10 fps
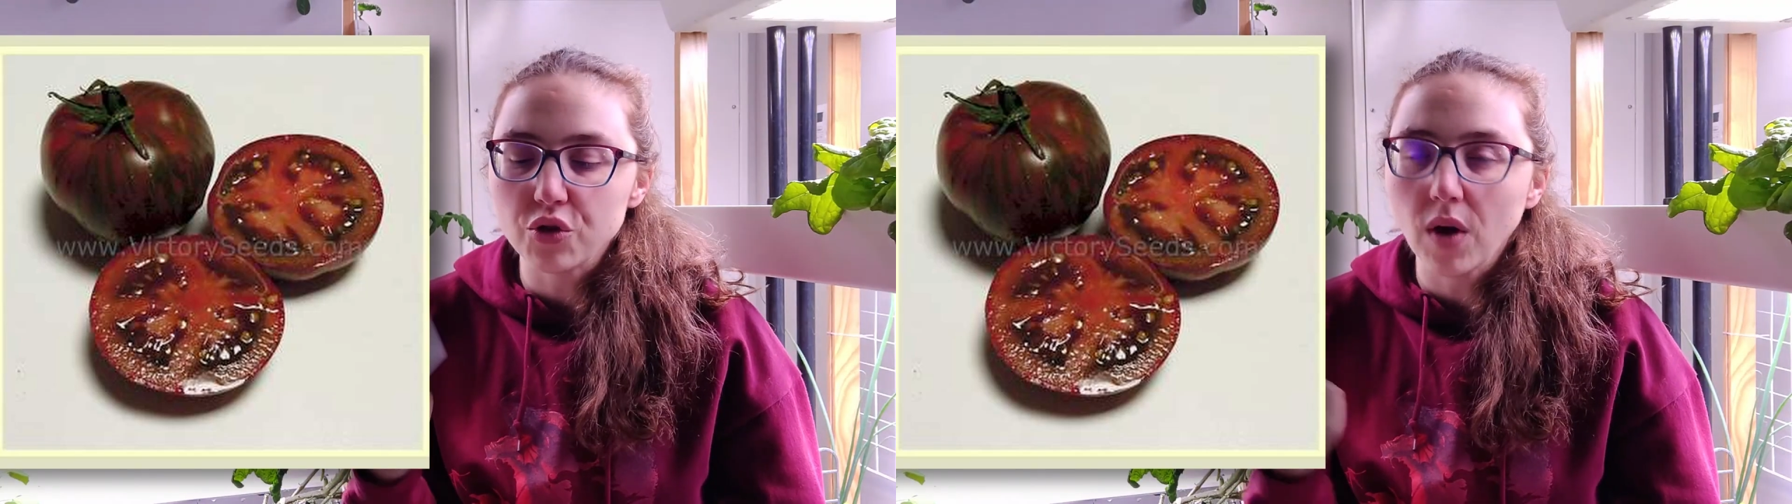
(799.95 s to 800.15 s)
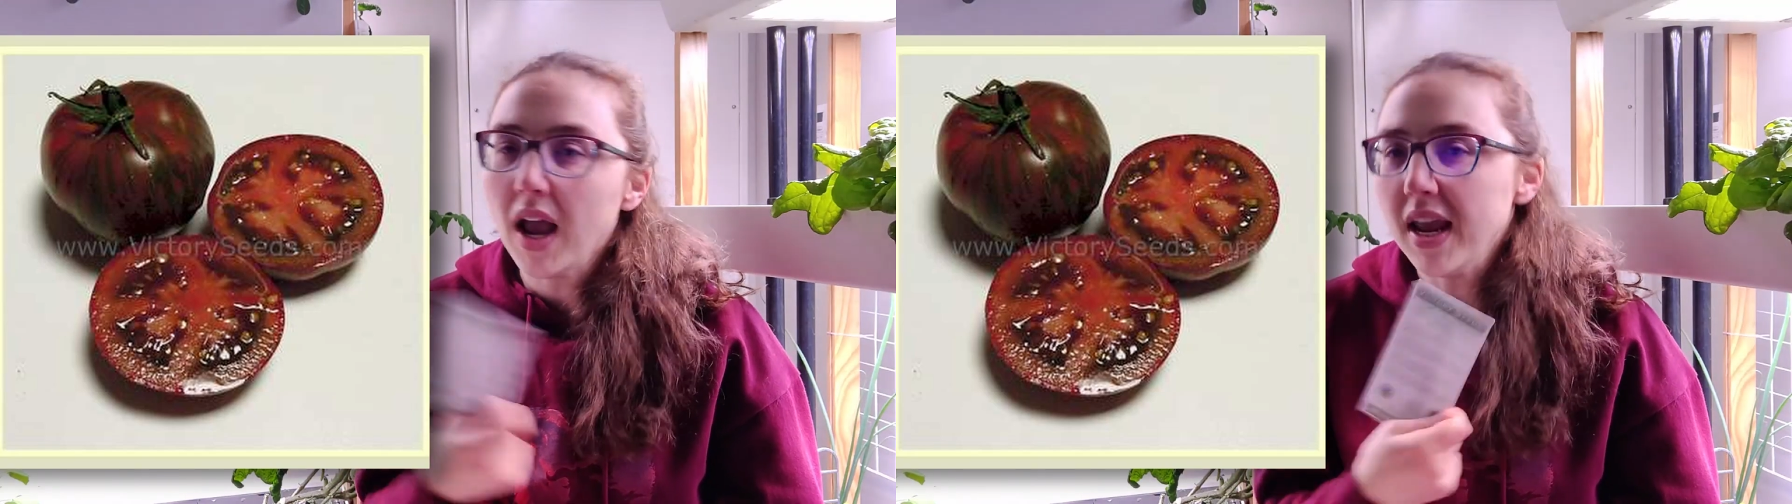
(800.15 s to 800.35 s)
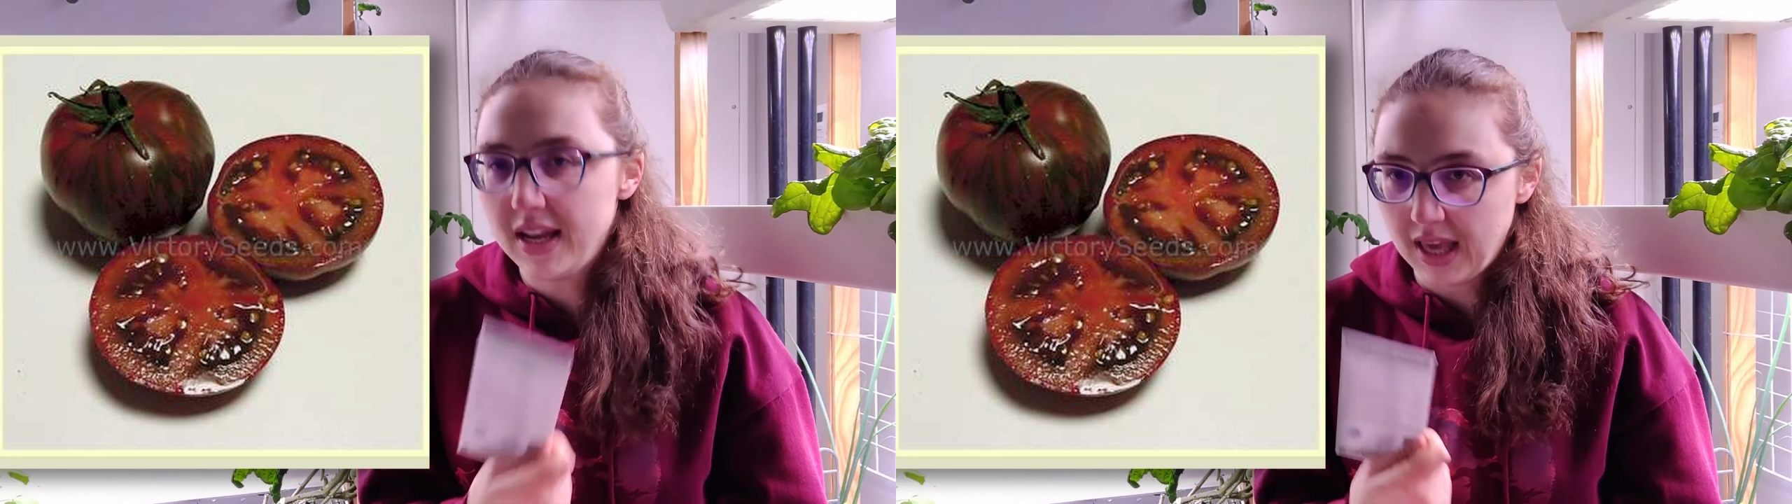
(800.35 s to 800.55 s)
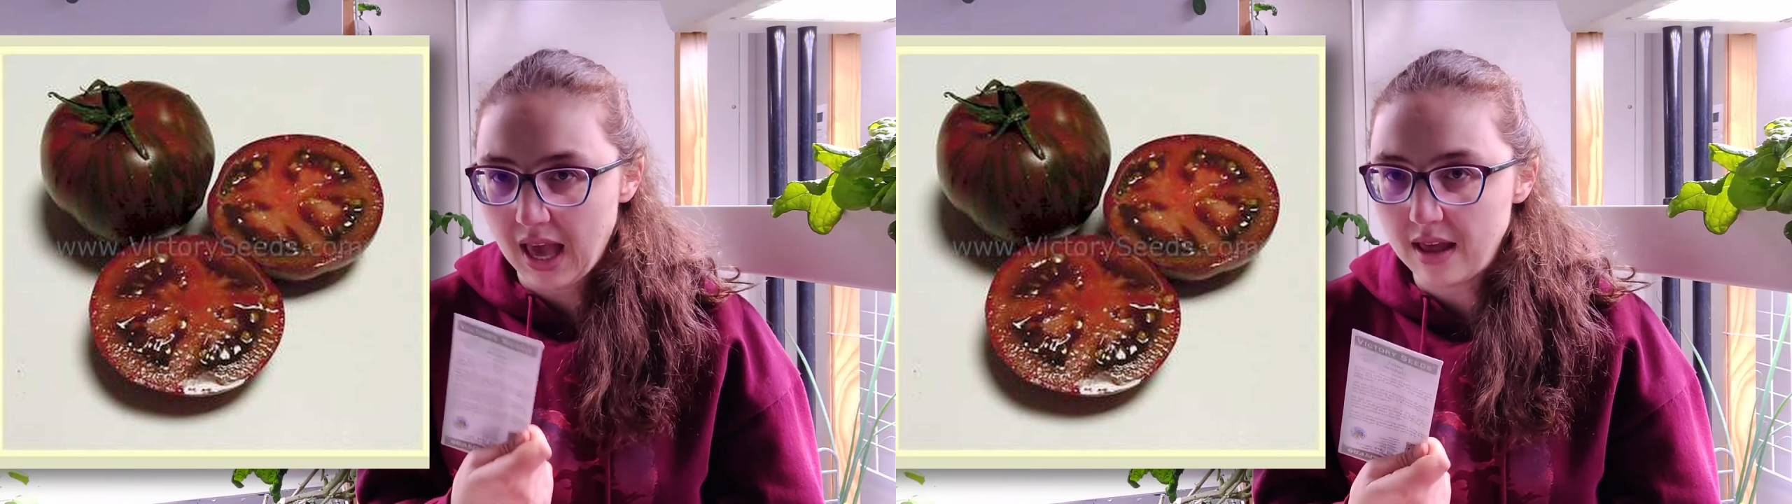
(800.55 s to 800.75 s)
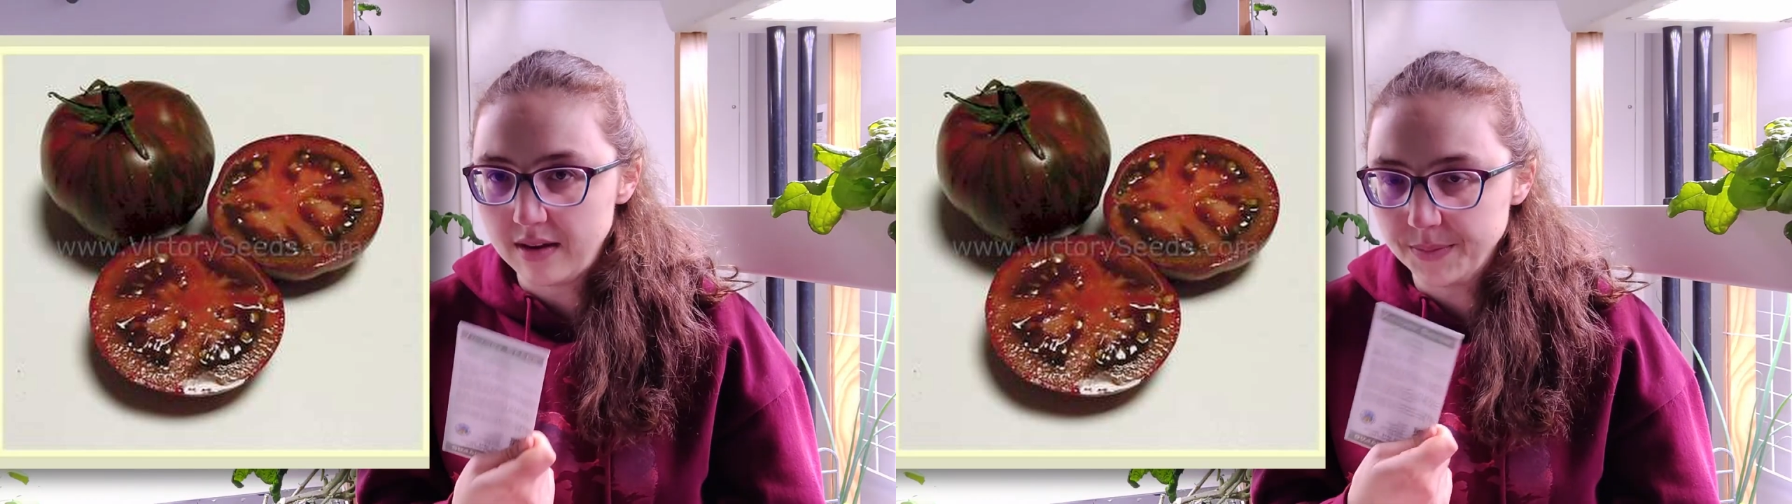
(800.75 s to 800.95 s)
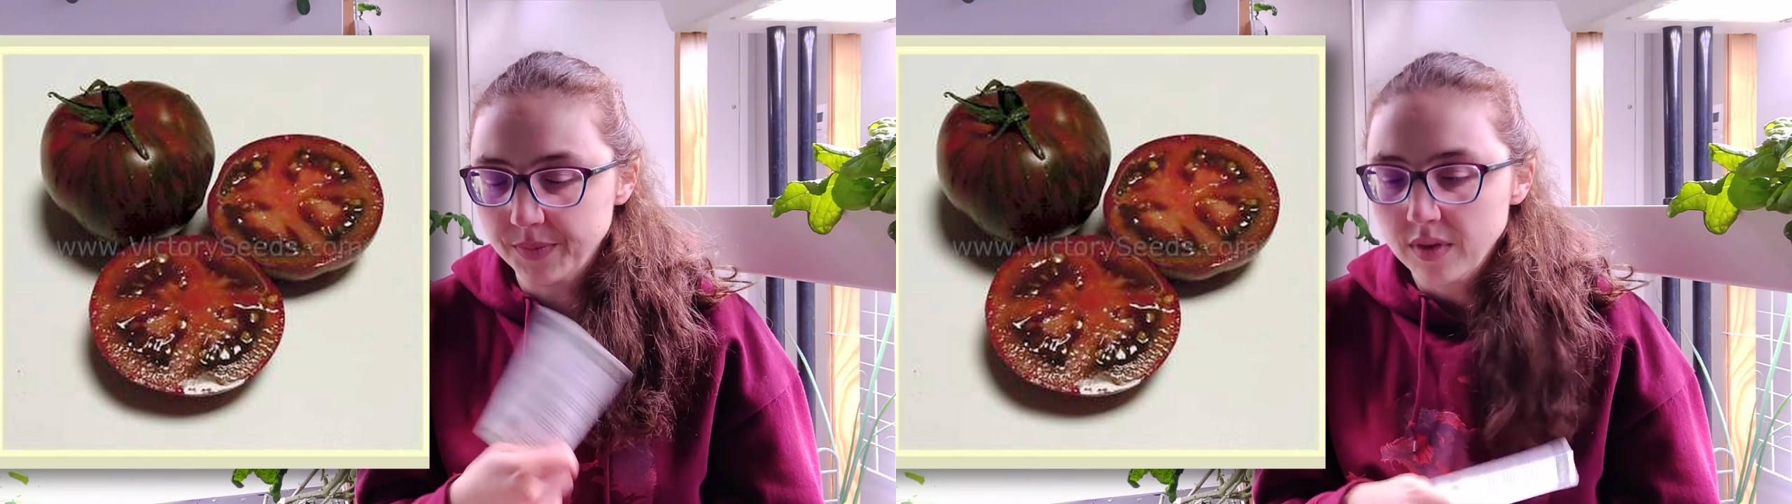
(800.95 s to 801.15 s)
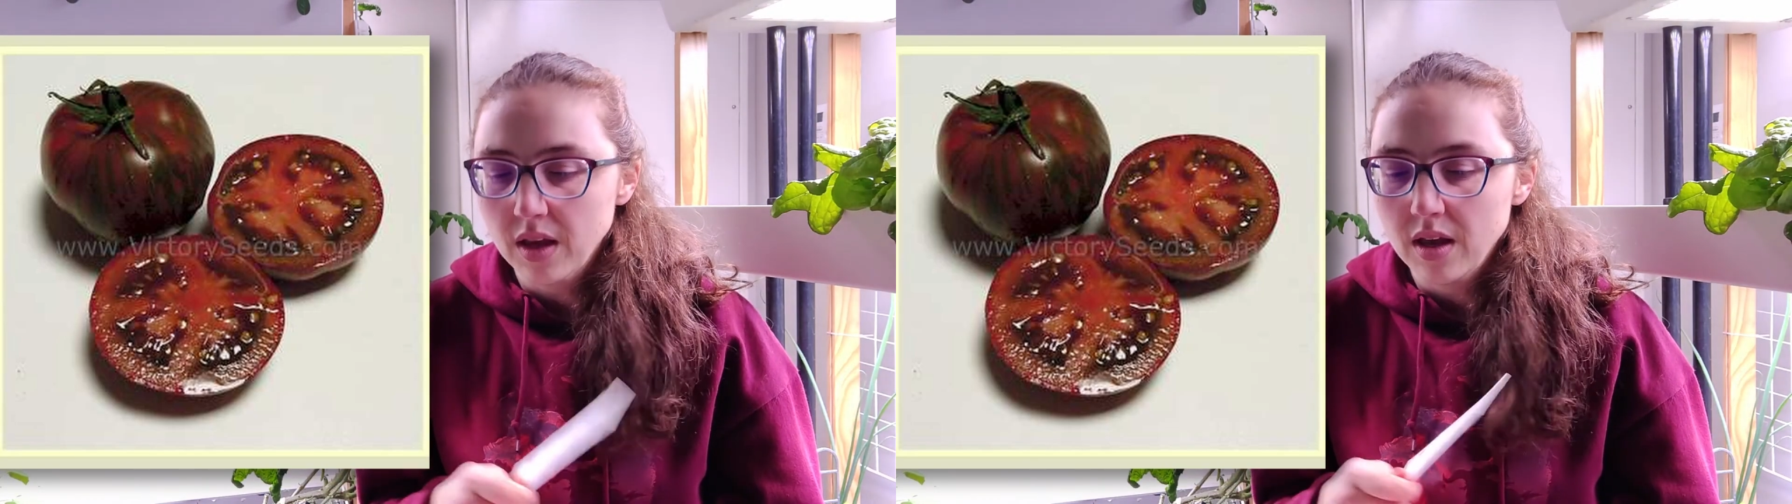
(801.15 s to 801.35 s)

try it again.